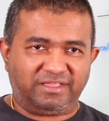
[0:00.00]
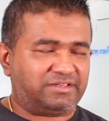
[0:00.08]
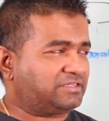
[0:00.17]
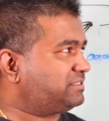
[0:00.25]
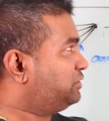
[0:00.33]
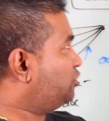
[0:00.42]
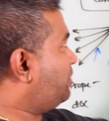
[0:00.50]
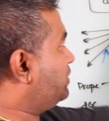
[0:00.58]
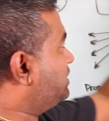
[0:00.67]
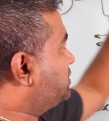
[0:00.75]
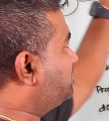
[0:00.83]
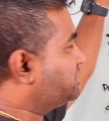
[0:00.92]
It doesn't know
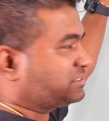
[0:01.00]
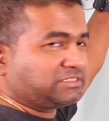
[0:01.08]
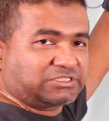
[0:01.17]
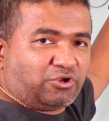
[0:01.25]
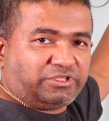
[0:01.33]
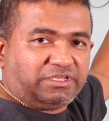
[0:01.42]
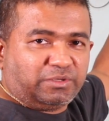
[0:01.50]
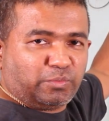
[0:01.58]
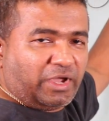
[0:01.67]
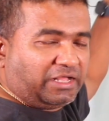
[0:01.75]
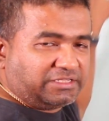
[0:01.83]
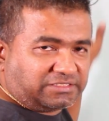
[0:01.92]
about this business logic,
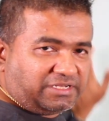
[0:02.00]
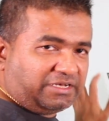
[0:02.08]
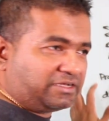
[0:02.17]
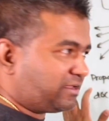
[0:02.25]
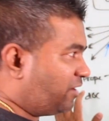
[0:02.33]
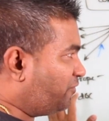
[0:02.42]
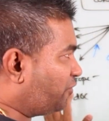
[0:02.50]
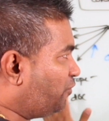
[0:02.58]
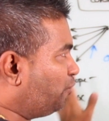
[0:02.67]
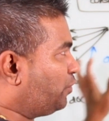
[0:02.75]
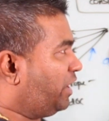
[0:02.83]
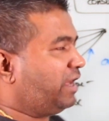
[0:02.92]
where this data come
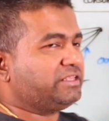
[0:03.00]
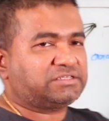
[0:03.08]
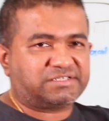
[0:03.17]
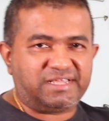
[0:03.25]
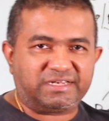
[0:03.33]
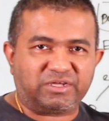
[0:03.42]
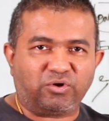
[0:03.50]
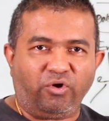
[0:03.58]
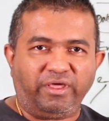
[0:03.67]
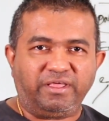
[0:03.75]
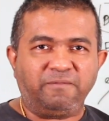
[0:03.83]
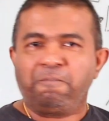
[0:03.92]
from, where this data
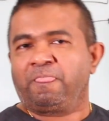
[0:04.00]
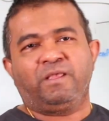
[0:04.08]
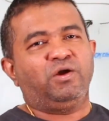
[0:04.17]
going,